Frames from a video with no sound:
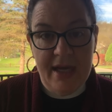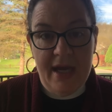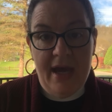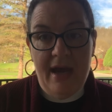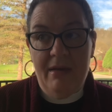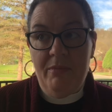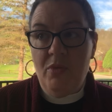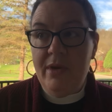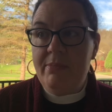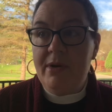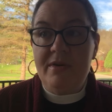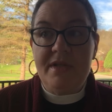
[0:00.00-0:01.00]
um,
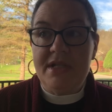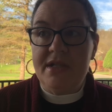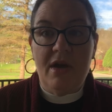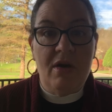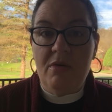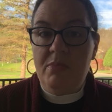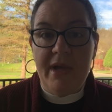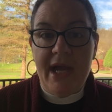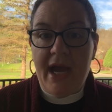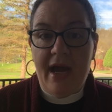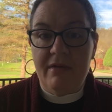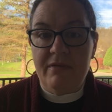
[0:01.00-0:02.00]
we boast in the hope we
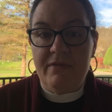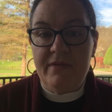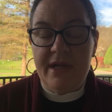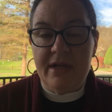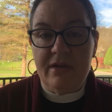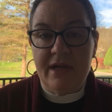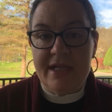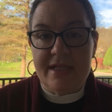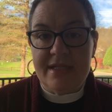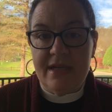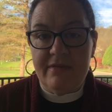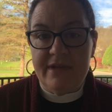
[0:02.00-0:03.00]
have in
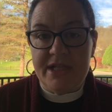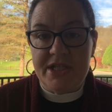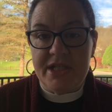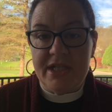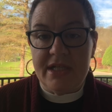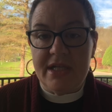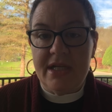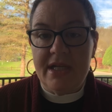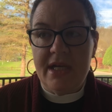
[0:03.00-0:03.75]
Christ's salvation.